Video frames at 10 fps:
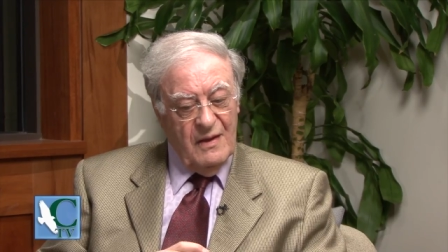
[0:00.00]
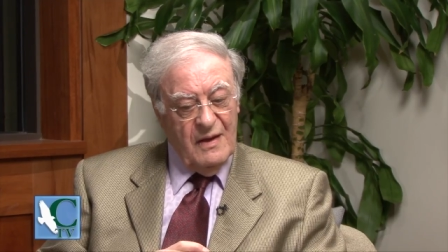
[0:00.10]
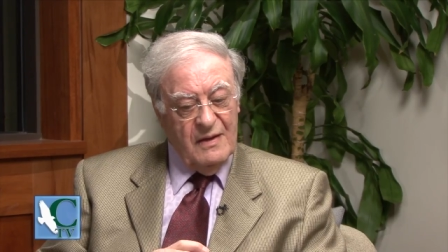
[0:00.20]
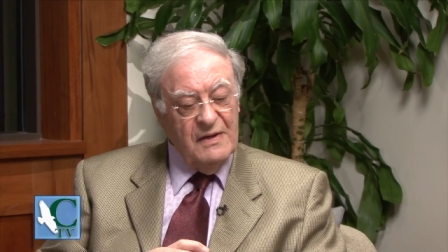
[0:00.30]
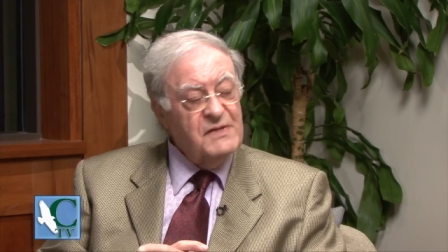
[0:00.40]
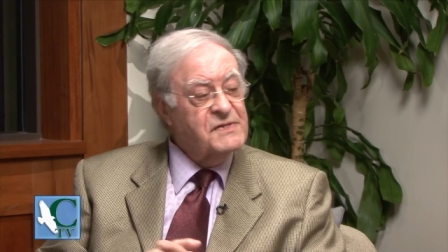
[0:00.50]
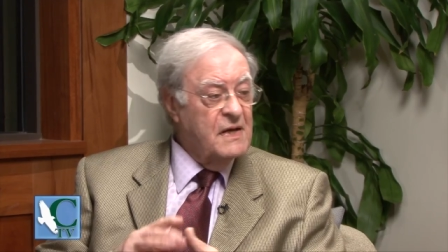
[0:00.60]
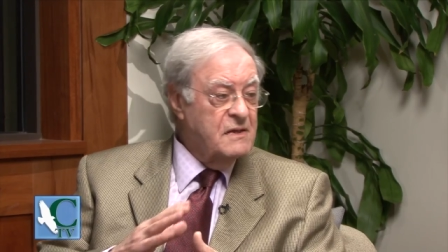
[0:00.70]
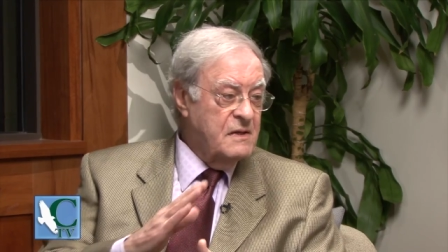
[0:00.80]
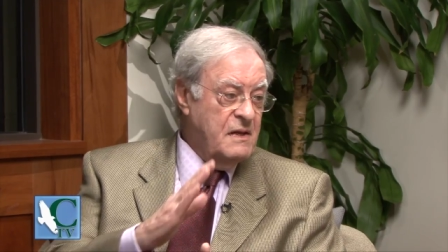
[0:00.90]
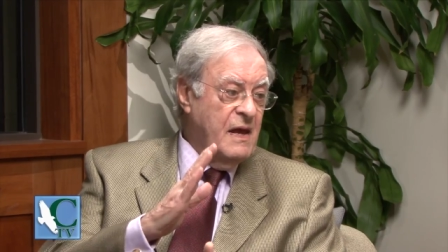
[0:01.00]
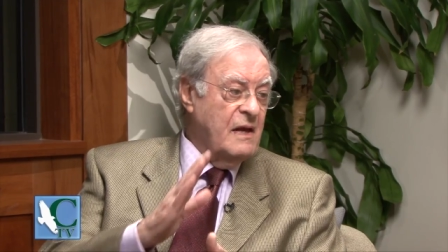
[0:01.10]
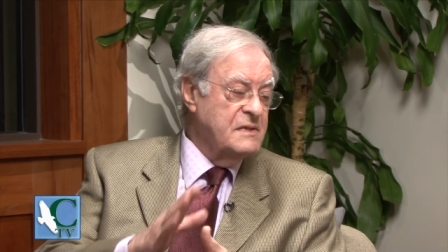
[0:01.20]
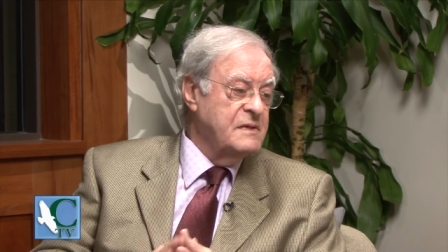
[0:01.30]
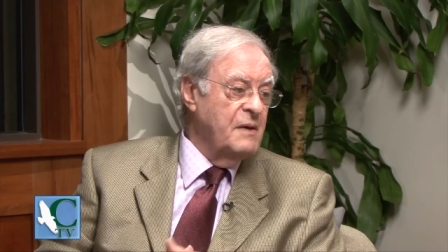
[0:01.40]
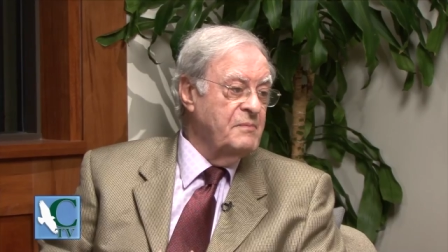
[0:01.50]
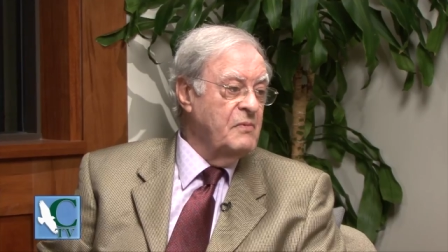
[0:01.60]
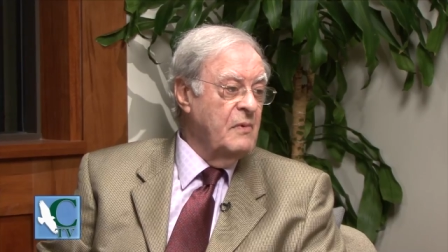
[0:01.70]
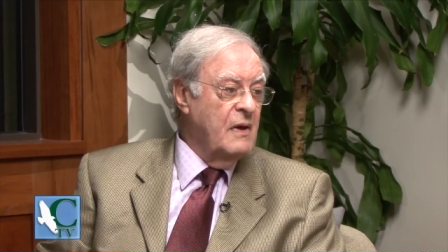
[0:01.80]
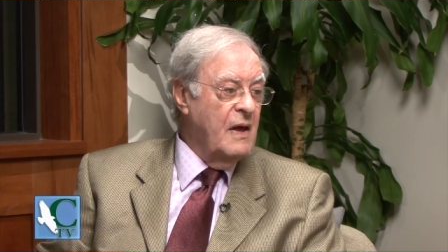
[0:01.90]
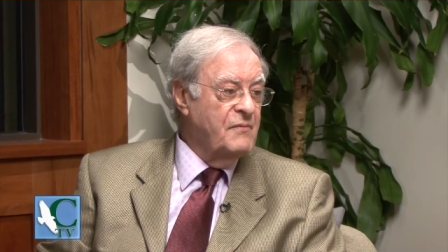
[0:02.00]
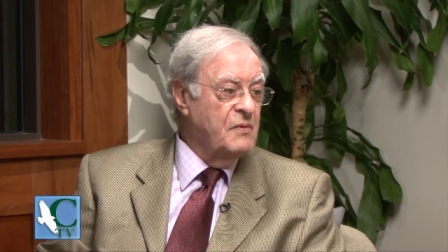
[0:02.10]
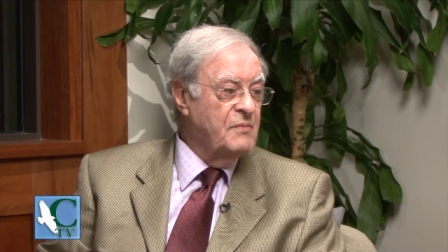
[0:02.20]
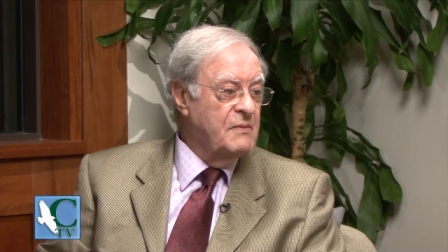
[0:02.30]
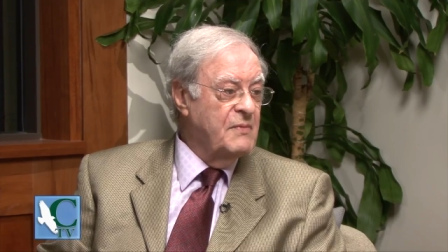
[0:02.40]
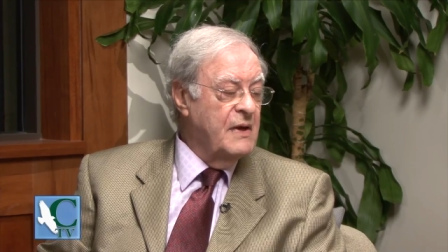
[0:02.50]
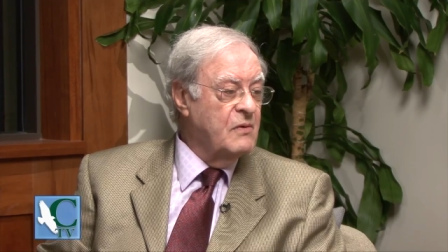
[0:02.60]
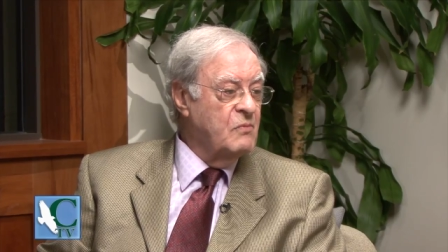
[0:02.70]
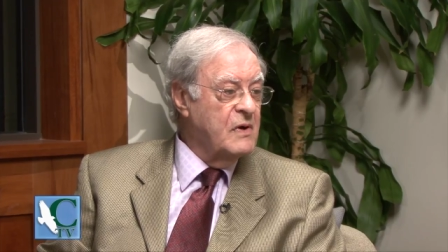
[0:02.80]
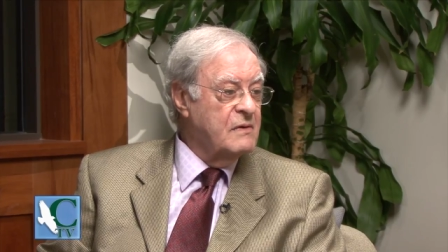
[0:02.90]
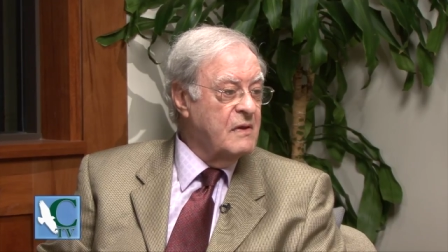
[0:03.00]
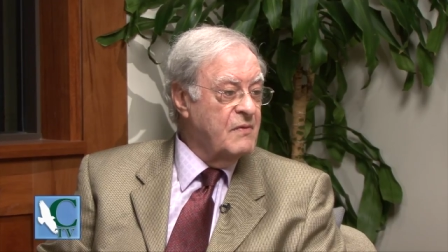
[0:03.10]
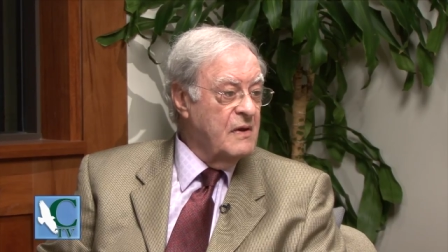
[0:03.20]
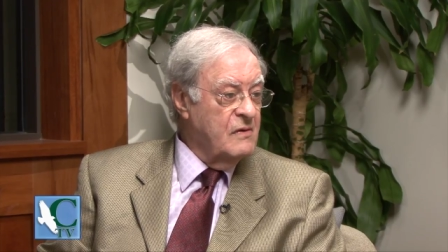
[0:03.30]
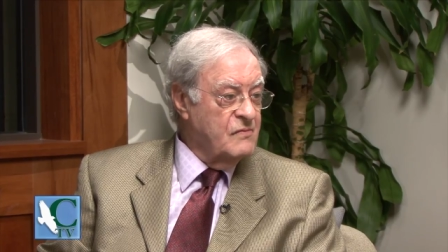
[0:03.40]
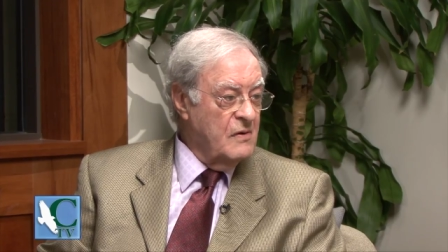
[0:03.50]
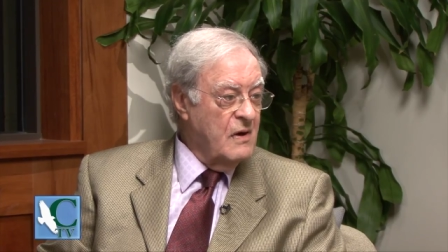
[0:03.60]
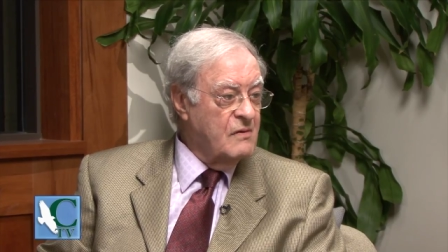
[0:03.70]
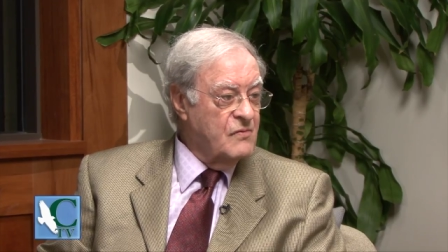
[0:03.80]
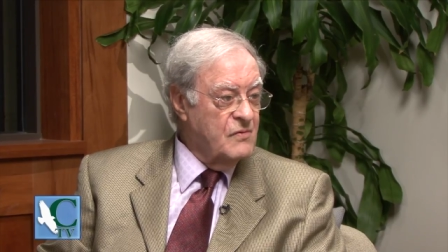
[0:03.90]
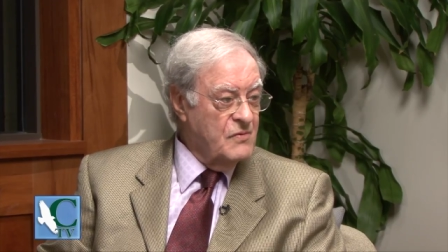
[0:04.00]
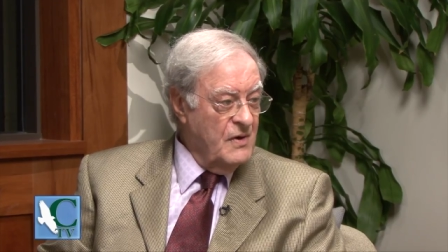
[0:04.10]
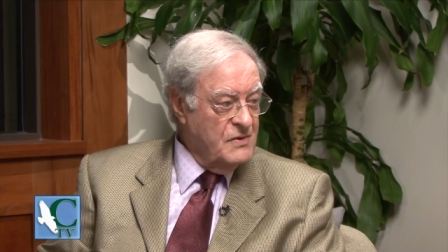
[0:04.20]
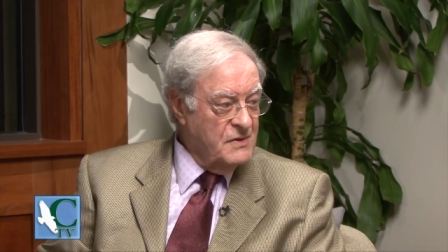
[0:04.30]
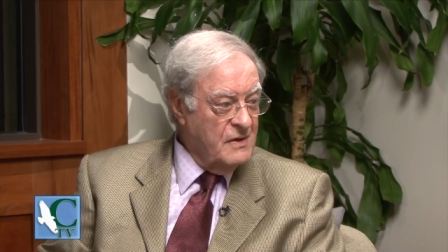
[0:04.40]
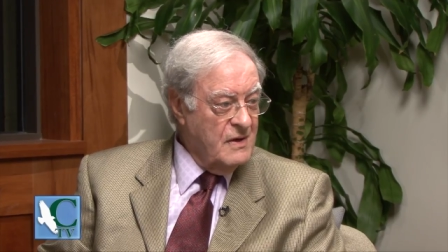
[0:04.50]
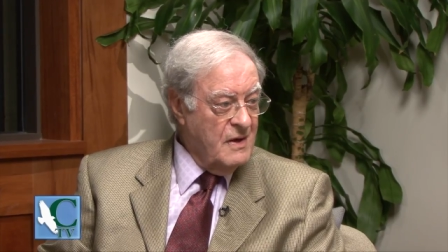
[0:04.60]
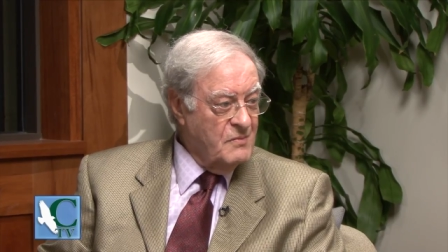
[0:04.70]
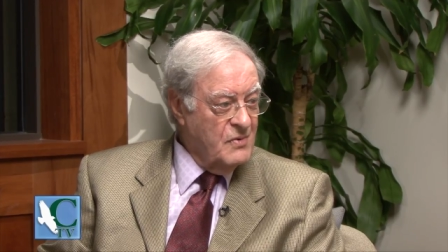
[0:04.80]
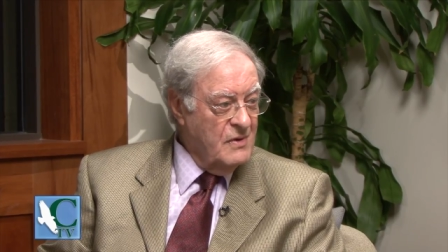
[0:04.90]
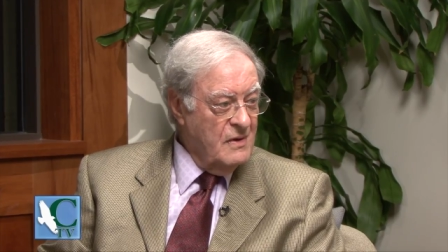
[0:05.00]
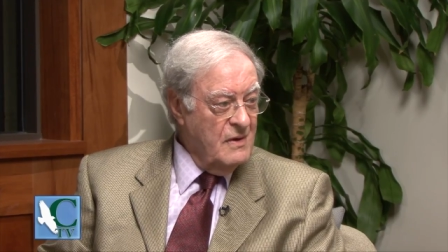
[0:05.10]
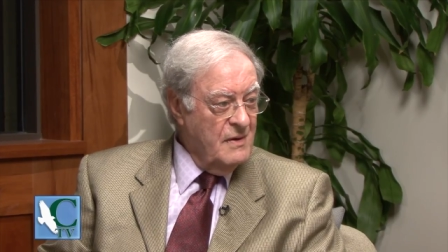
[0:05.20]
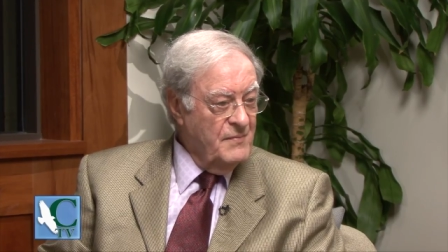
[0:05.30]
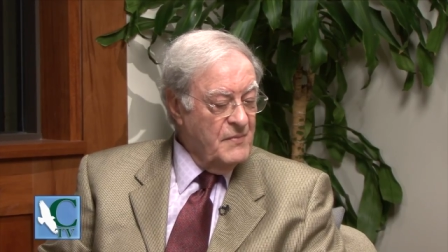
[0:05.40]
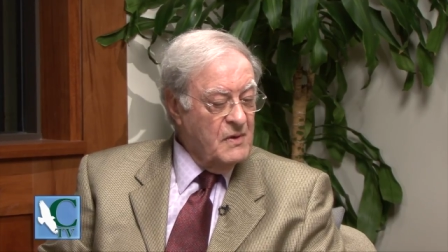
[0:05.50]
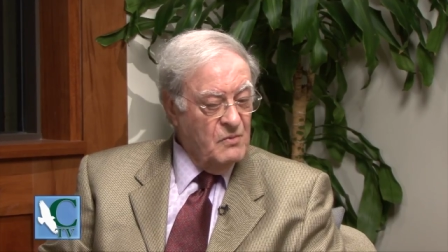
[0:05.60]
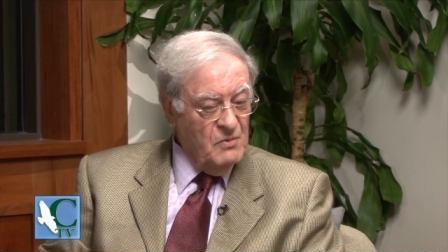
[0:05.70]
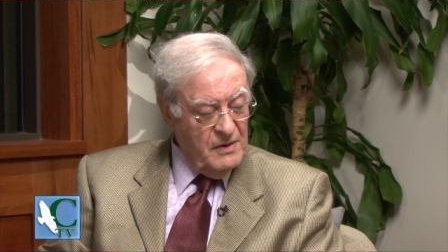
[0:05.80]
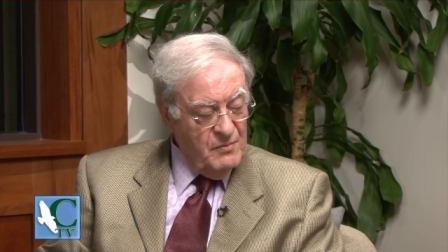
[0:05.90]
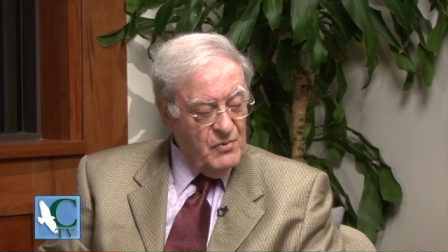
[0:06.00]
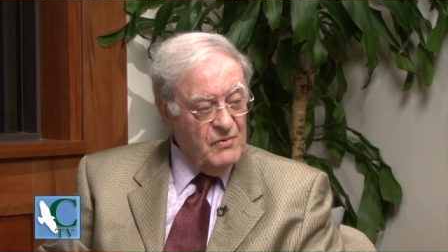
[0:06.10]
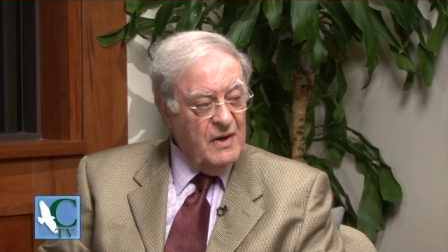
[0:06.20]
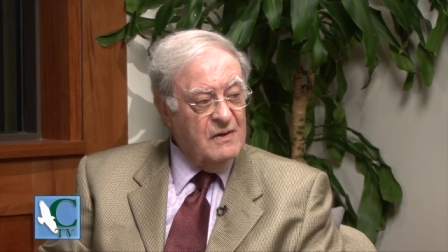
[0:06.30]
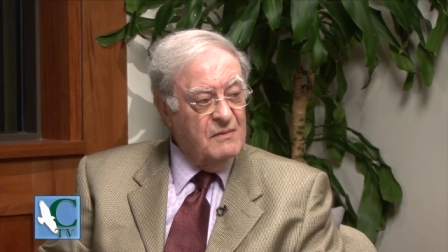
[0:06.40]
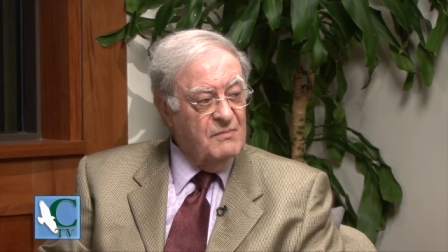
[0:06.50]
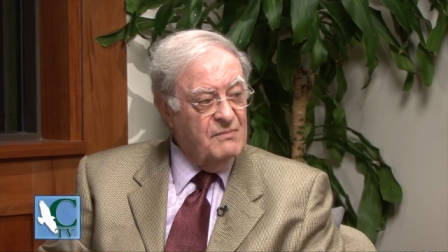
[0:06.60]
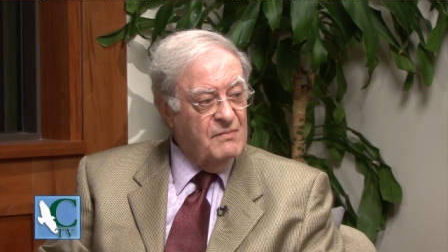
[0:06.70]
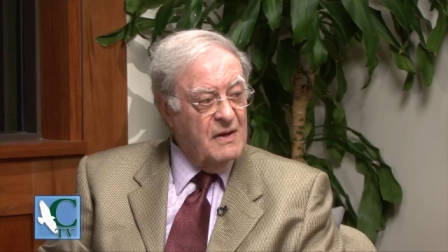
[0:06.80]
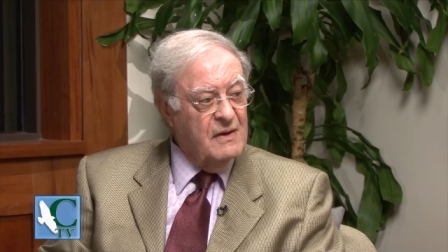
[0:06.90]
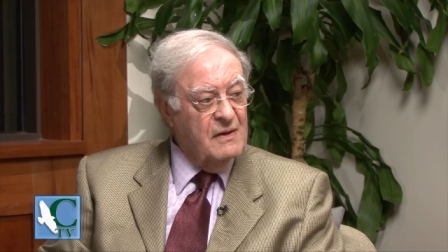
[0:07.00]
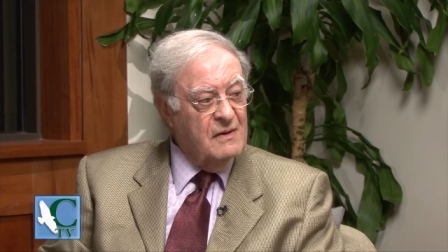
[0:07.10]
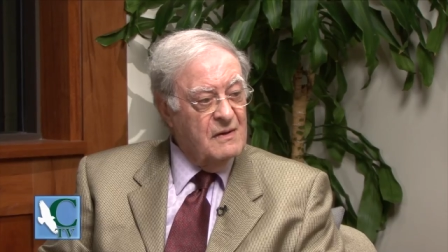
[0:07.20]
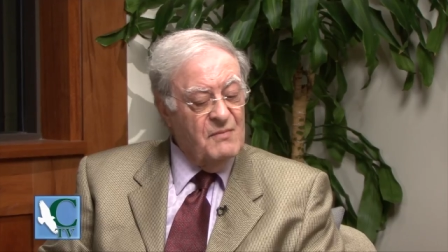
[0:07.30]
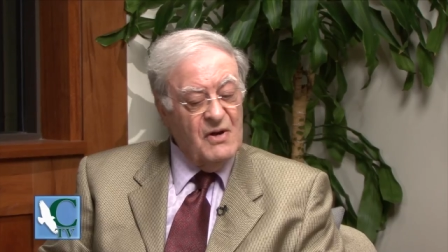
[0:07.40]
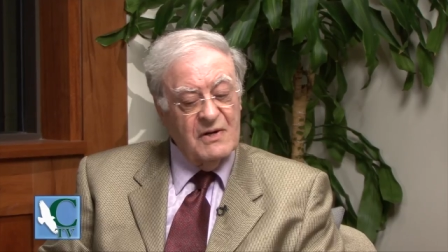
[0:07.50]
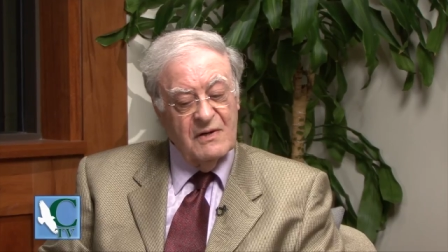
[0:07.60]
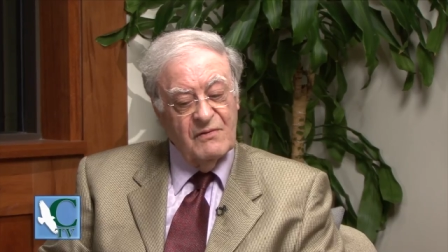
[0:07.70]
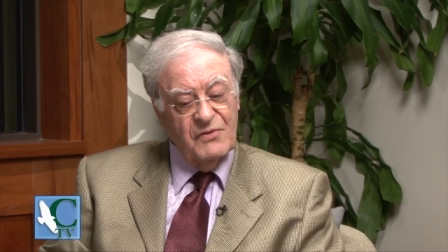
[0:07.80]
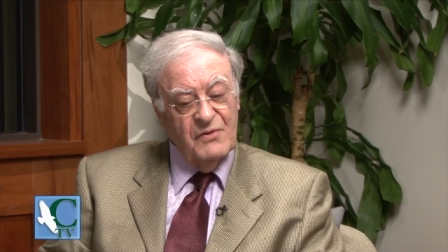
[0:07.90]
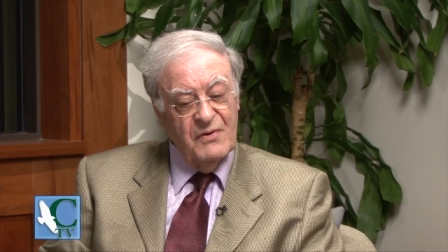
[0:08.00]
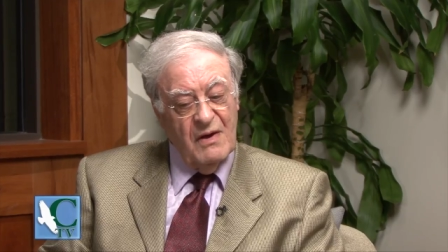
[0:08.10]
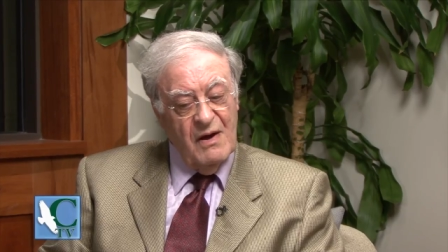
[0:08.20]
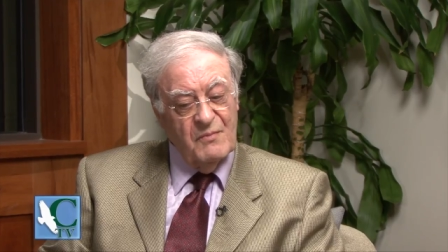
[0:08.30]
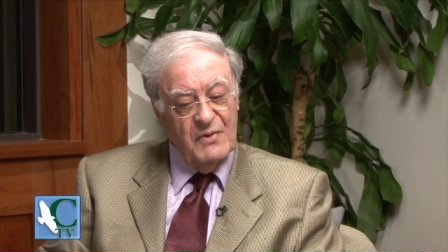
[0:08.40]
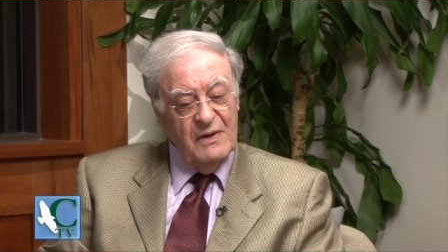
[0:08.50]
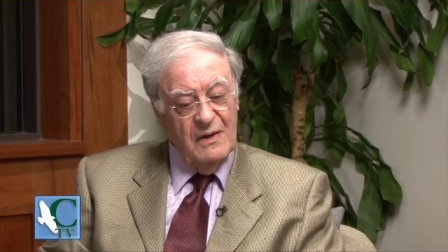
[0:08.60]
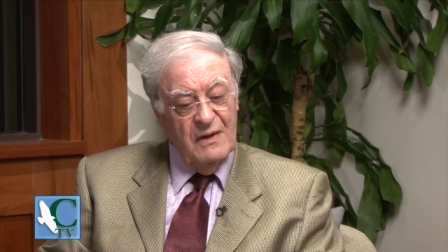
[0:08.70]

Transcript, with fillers: And he sent the tanks up having been made aware that there is a concentration camp. We were liberated by American Third Army,